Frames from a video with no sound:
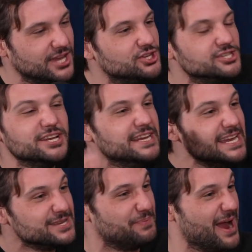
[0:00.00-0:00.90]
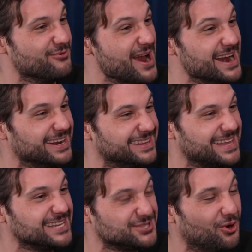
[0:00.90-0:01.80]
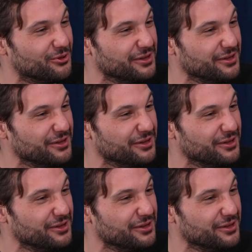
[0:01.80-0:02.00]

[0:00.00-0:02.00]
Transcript: He doesn't need to pay rent. That's the whole